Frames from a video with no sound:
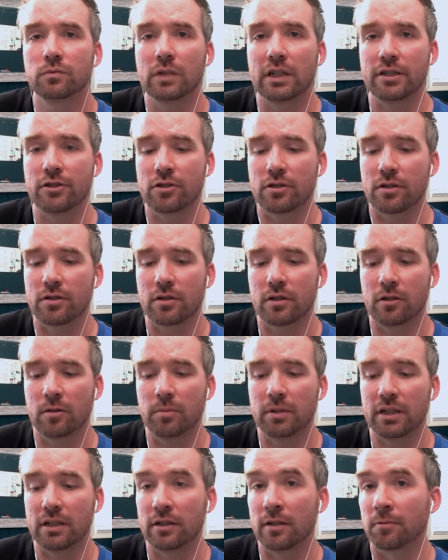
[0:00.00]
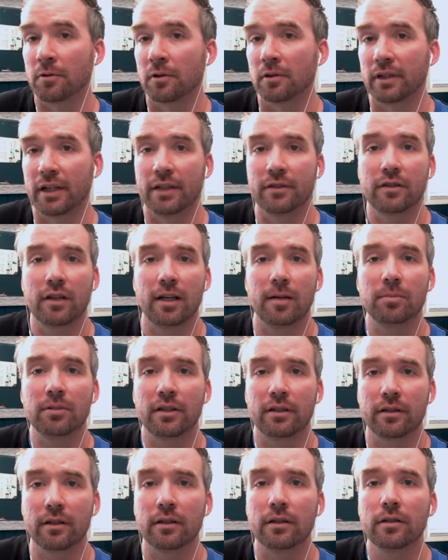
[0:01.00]
It's just going to be a different landscape,
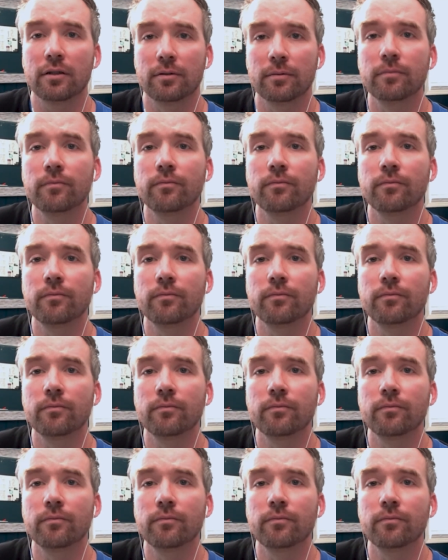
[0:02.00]
I think.